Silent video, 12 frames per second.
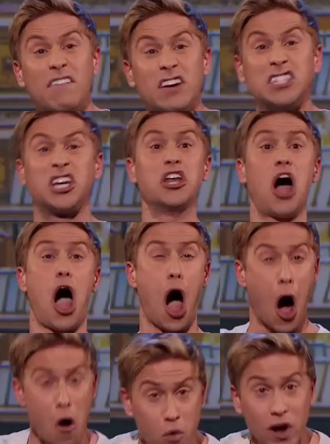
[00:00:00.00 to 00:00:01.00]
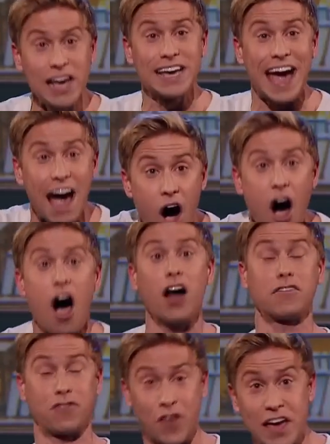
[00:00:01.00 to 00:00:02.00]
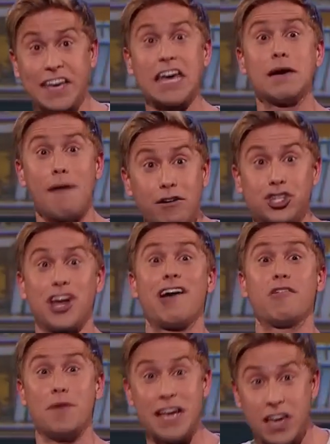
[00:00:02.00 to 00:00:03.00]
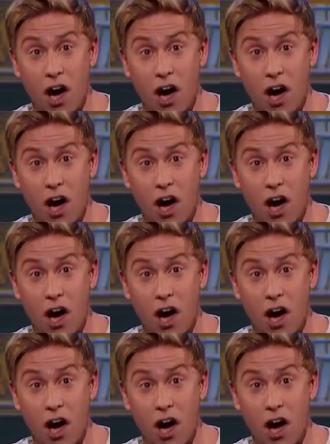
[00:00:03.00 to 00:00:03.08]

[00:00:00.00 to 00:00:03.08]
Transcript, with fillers: Davies can only get hard thinking about Jeremy